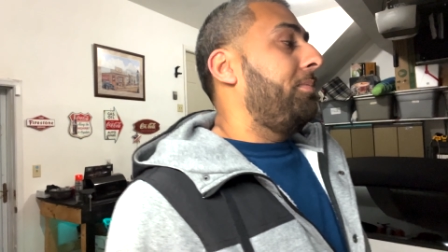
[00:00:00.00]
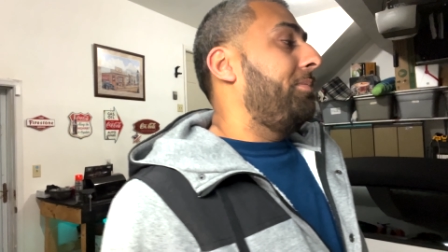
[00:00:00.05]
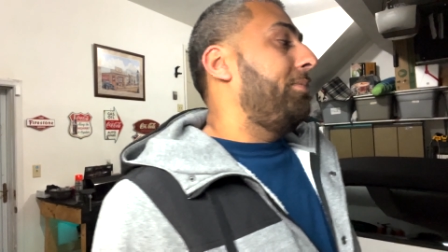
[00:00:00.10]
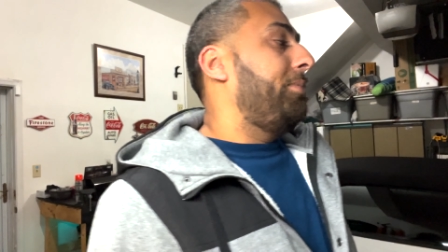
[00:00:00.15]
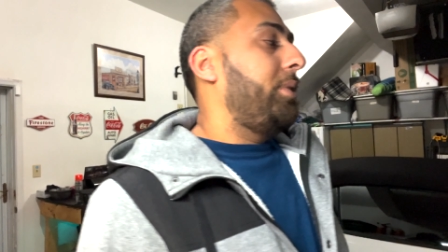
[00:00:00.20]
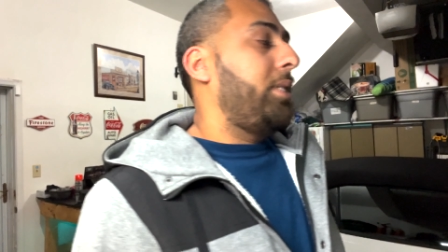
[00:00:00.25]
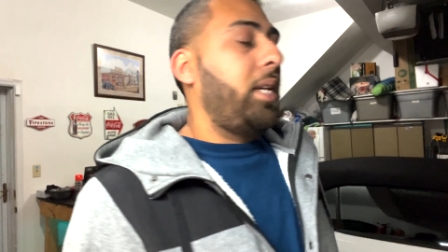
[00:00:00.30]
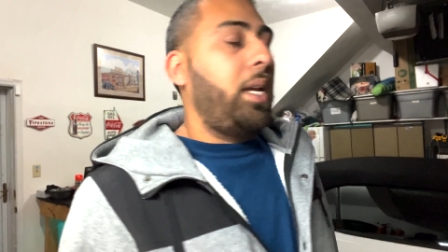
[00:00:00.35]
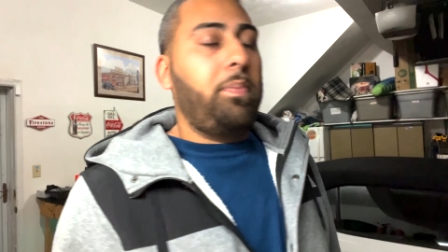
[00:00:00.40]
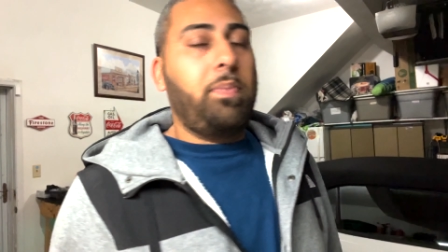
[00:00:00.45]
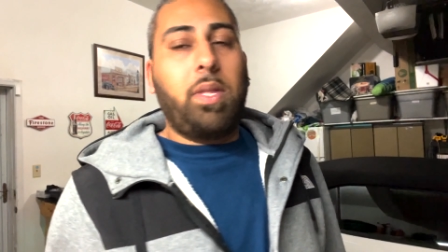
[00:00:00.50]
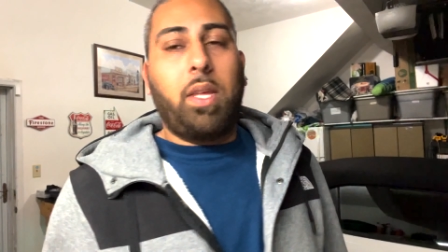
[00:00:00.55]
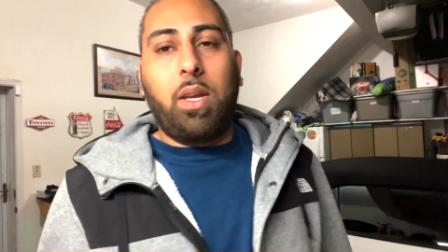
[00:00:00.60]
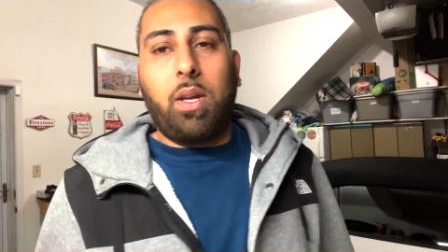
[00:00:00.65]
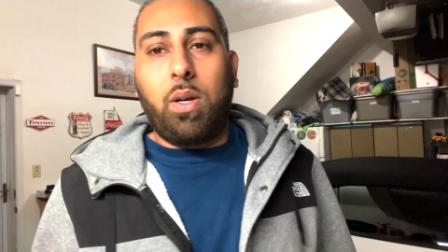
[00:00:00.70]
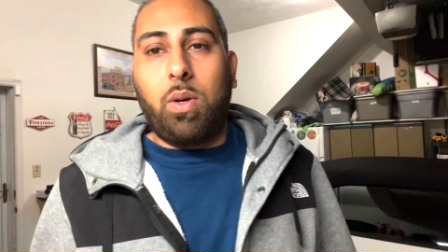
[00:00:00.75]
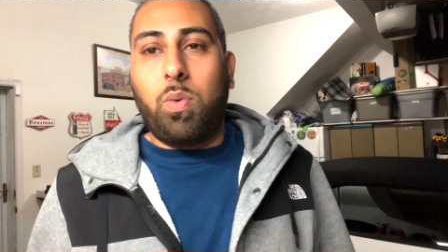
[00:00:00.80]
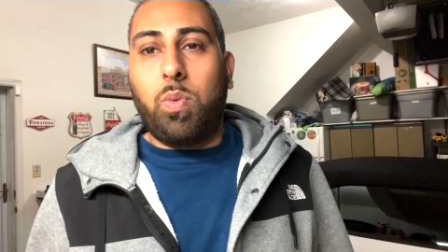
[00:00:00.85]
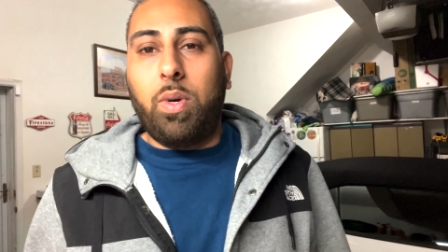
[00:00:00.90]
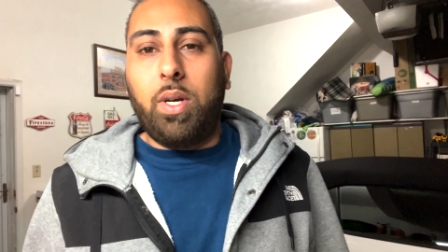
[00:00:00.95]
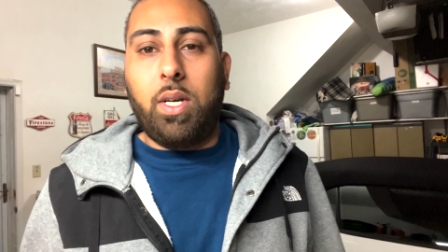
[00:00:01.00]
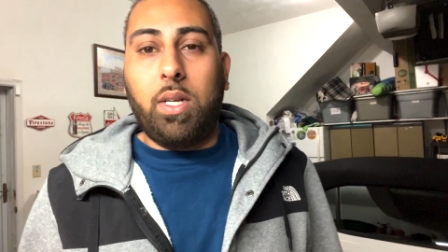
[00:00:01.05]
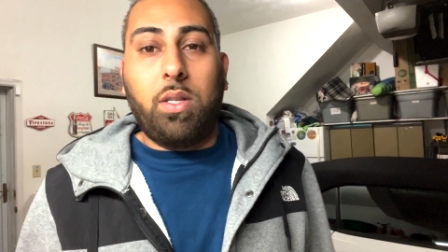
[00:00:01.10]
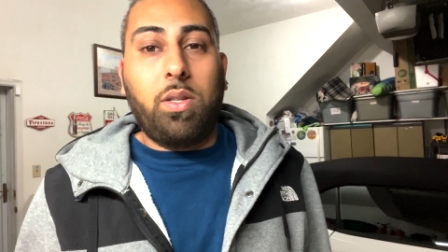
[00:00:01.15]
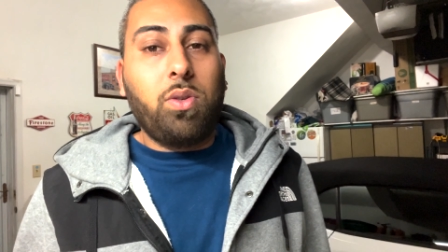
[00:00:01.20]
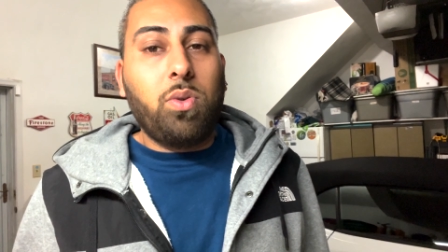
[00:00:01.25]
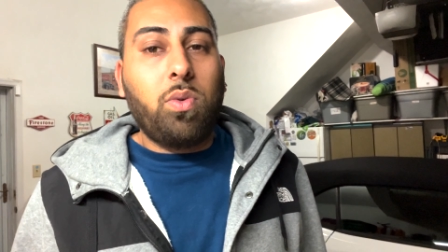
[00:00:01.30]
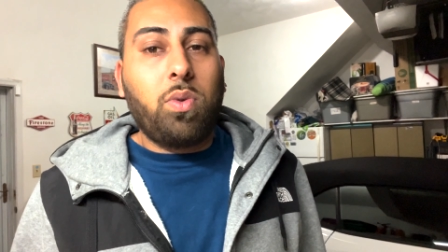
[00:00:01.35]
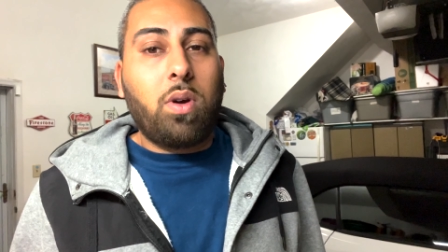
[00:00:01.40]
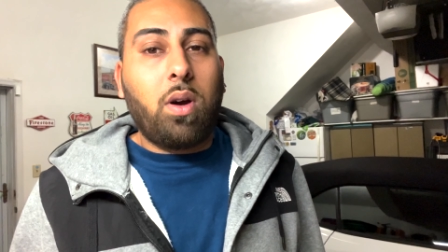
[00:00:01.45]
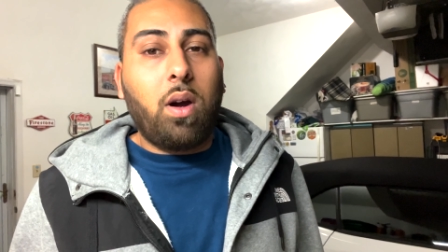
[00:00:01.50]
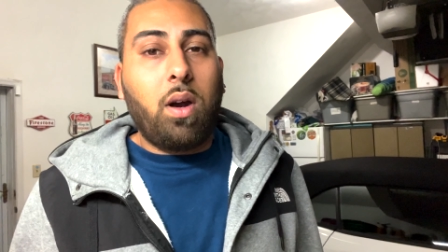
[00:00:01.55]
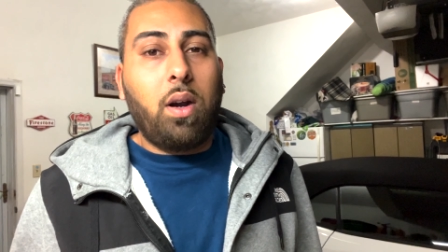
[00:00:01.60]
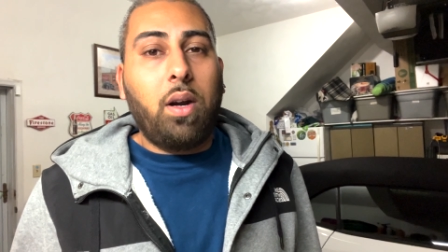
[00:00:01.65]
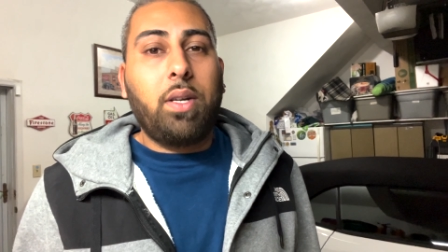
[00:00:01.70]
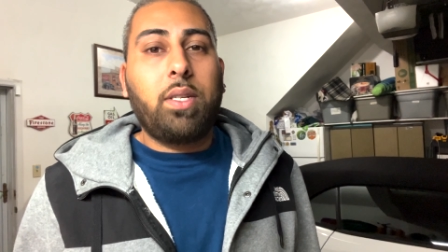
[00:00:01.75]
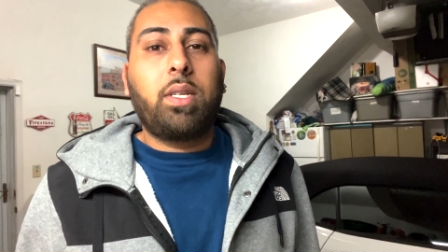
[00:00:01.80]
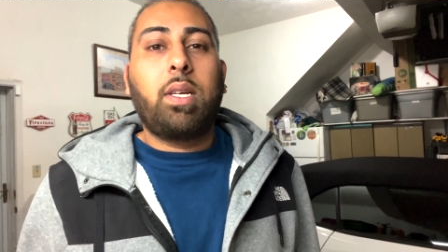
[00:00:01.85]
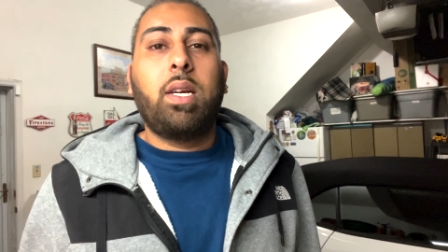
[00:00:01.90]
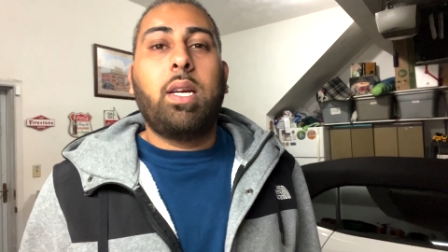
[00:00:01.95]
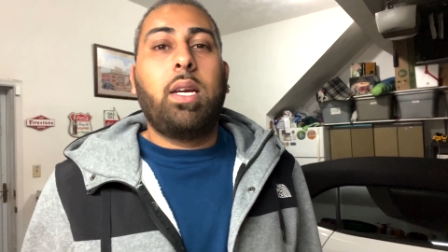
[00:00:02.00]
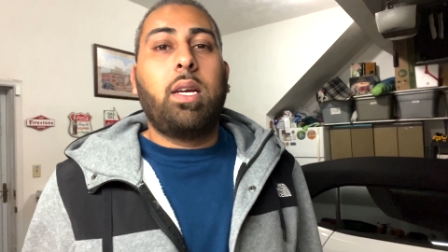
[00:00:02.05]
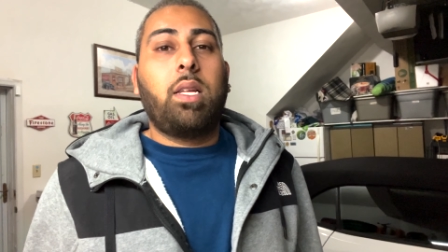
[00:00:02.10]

Same thing with new cars,